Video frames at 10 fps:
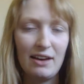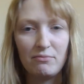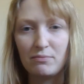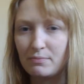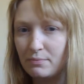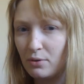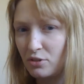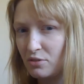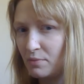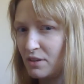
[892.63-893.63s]
and
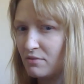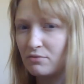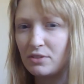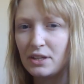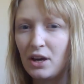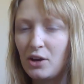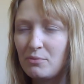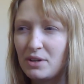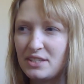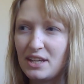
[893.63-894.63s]
possibly
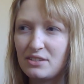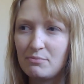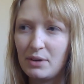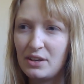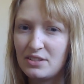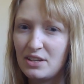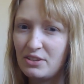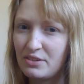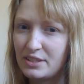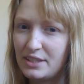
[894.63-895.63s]
rehome my Satanoperca
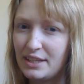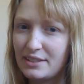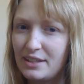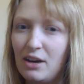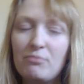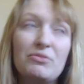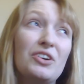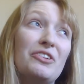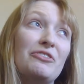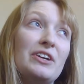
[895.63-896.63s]
leucosticta. I'm
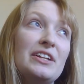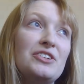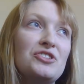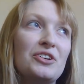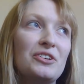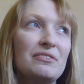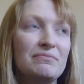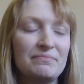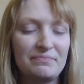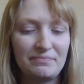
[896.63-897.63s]
not really sure.
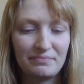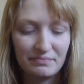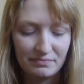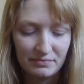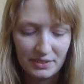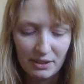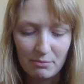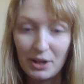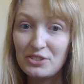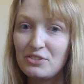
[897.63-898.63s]

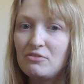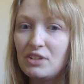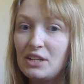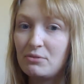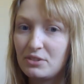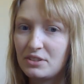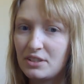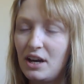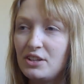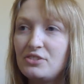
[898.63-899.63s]
But I do really want,
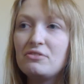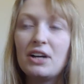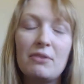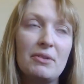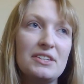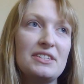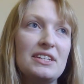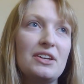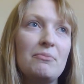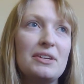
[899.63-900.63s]
I do like my
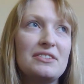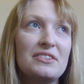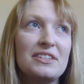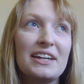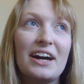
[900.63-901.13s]
Xenomystus